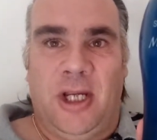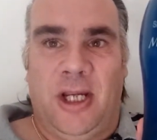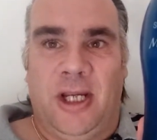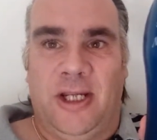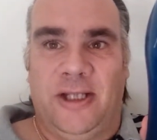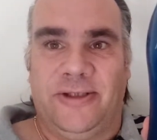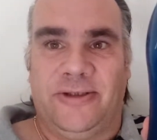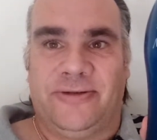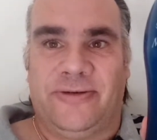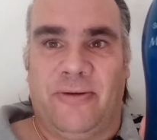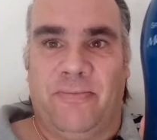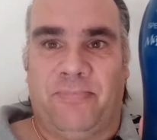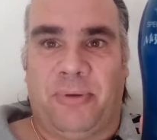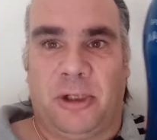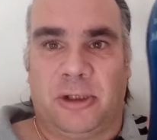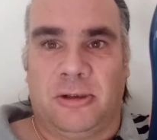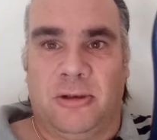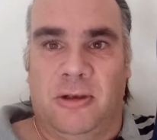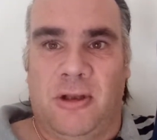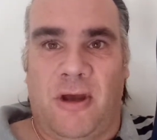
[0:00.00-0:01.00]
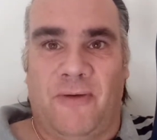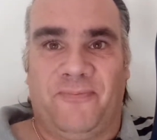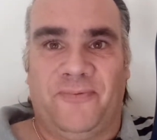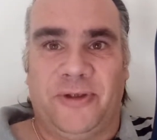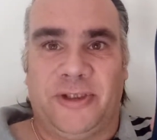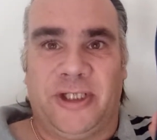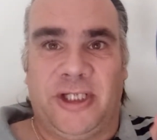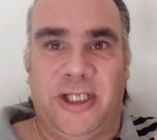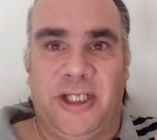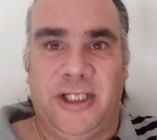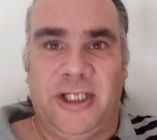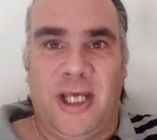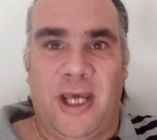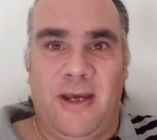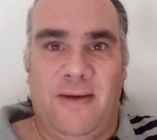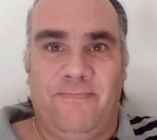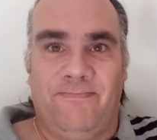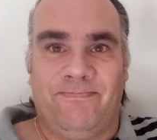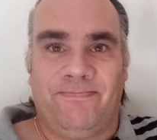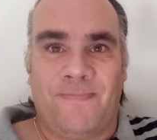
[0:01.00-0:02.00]
Here's a bottle of it
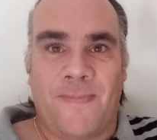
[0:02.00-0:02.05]
here.